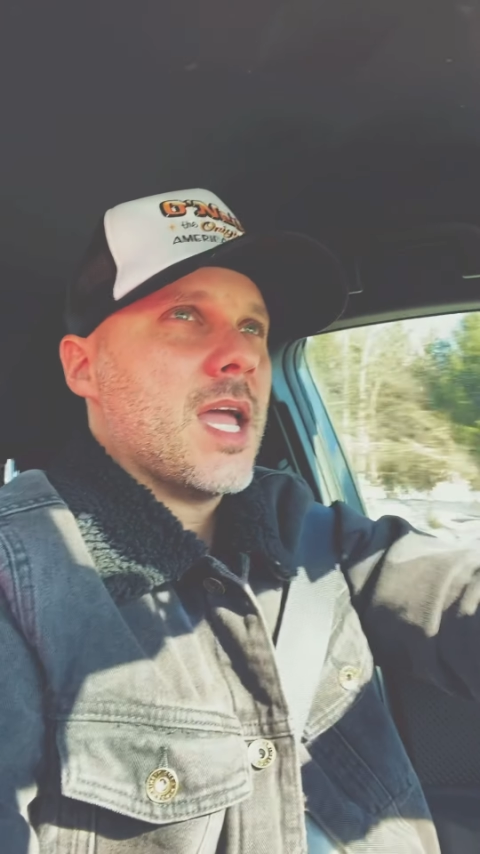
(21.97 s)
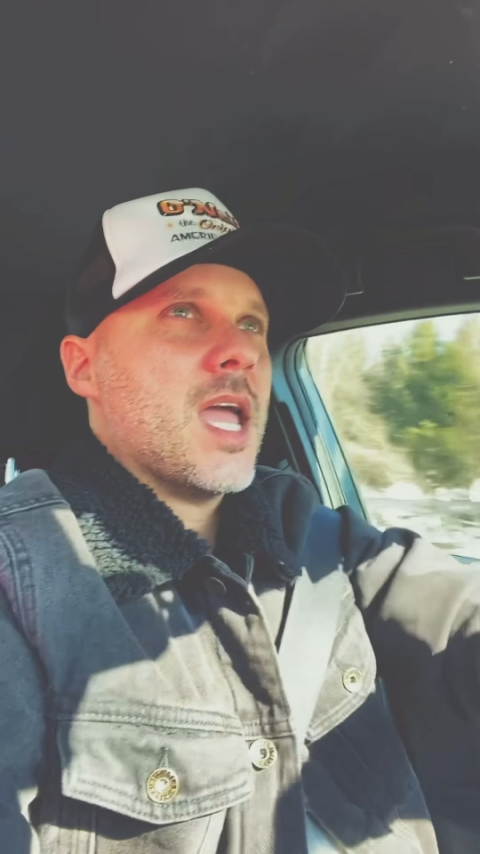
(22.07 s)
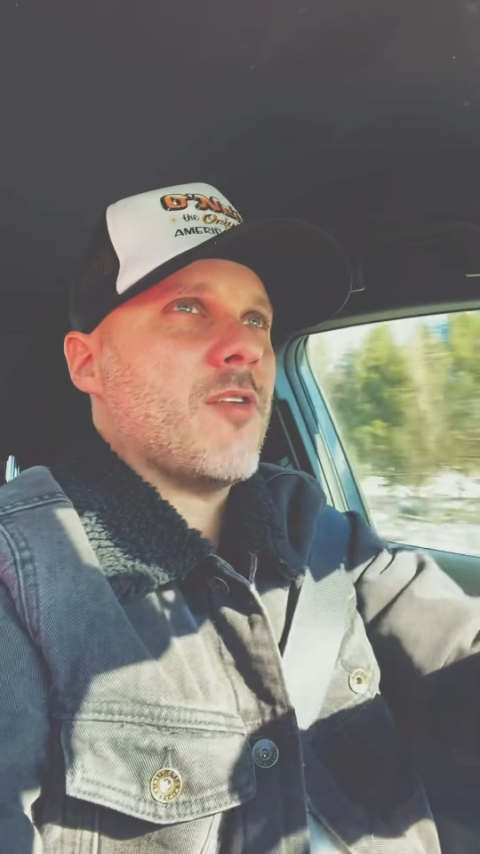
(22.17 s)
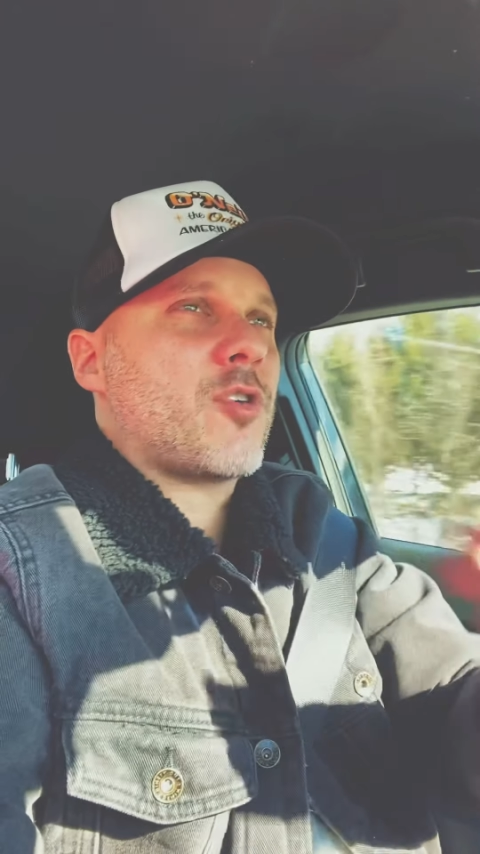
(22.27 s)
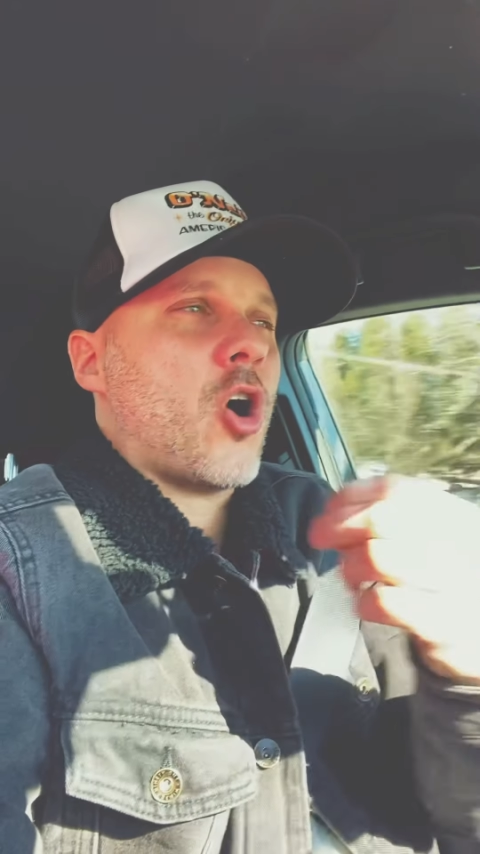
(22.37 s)

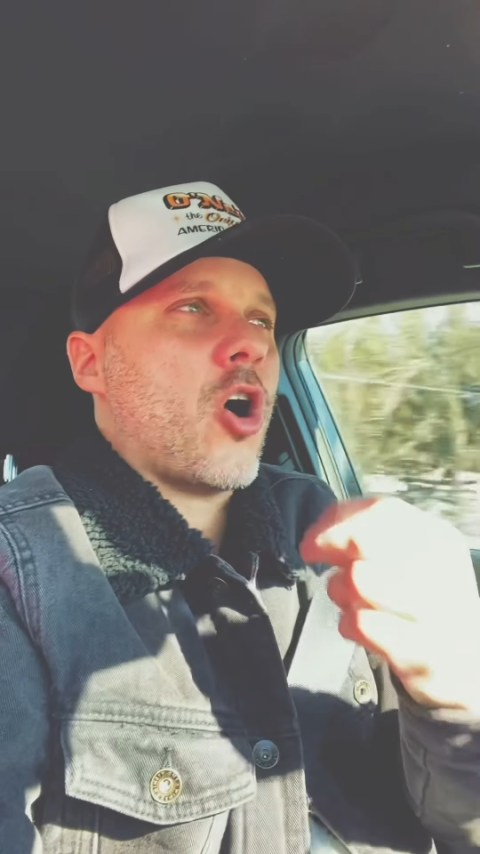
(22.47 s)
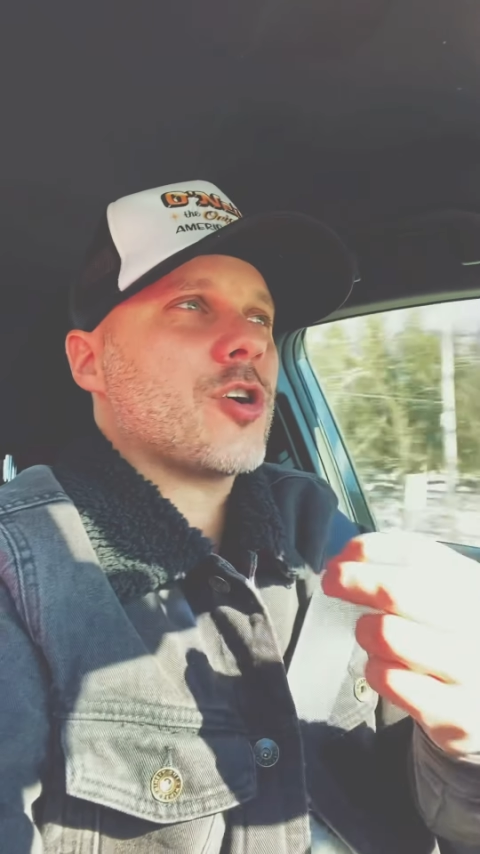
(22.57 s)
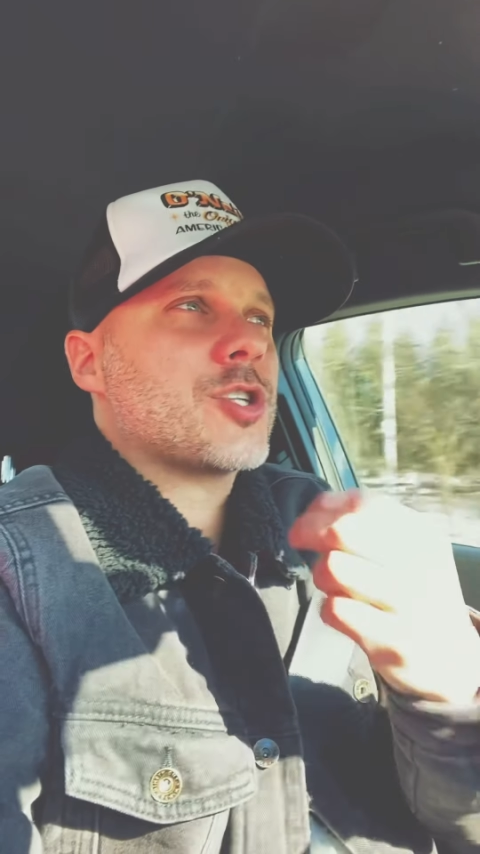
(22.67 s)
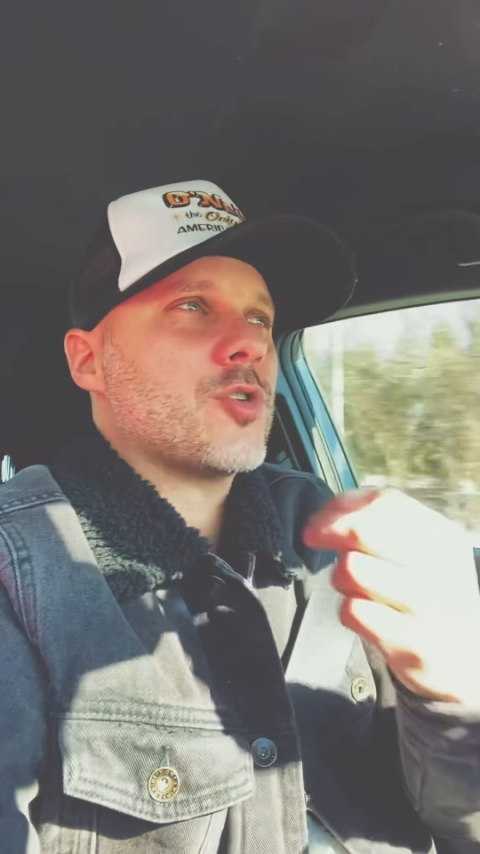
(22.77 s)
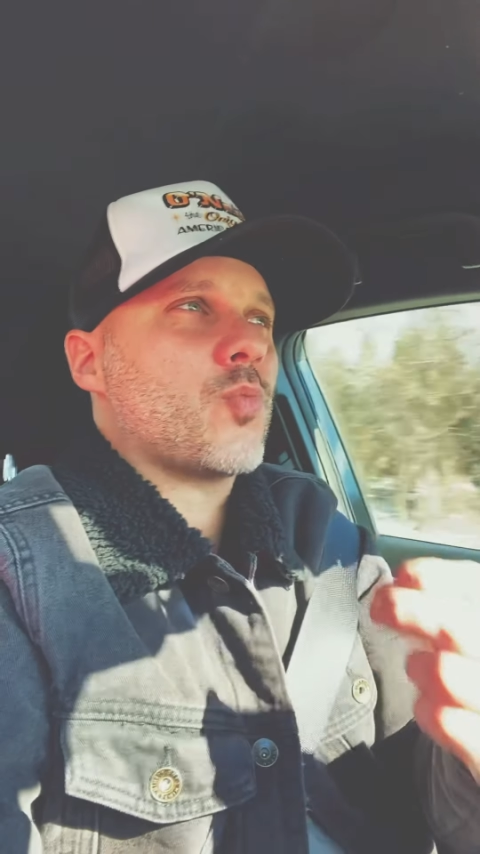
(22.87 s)
If
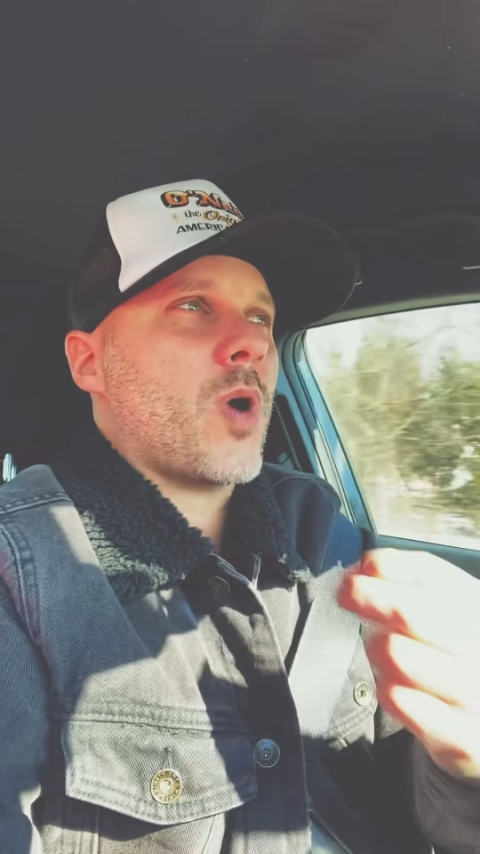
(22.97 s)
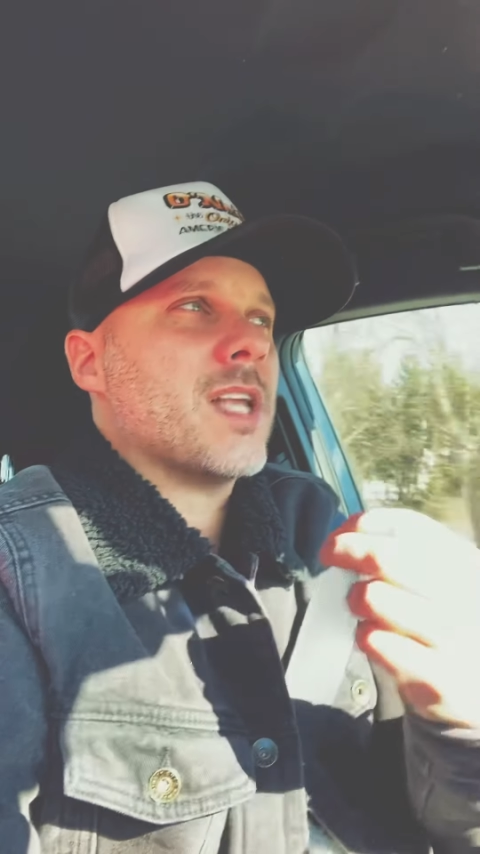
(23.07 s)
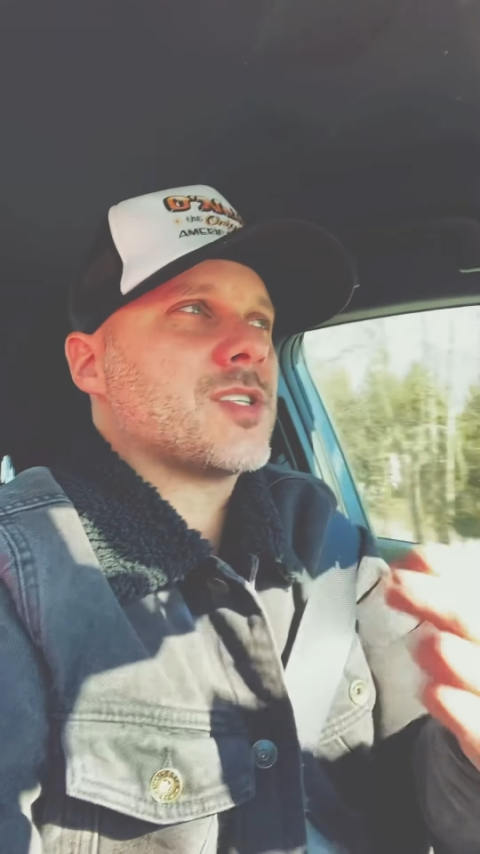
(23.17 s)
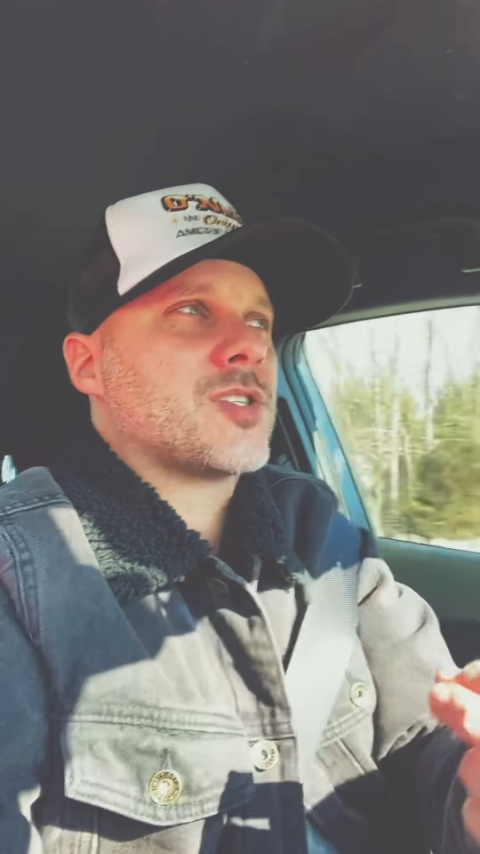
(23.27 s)
Carson Wentz